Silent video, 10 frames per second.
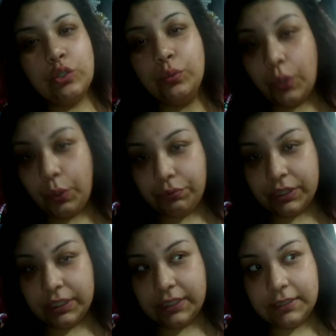to
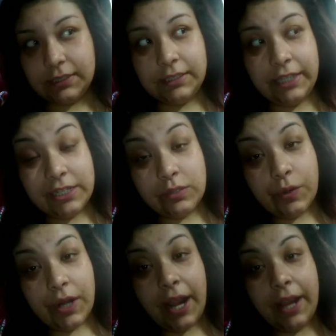Oakland. That's
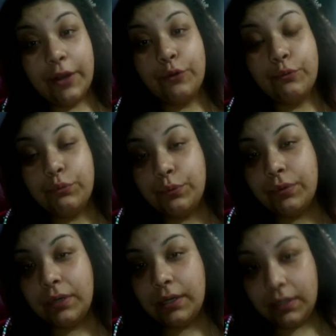where I grew
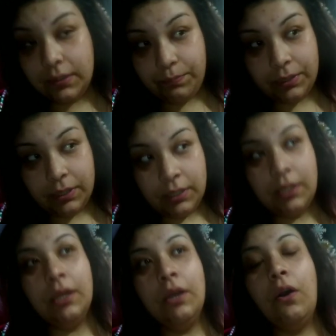up
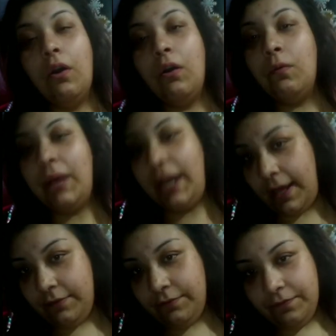all my
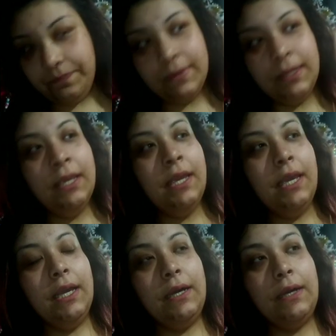life.
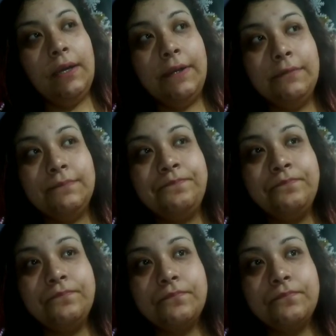Um,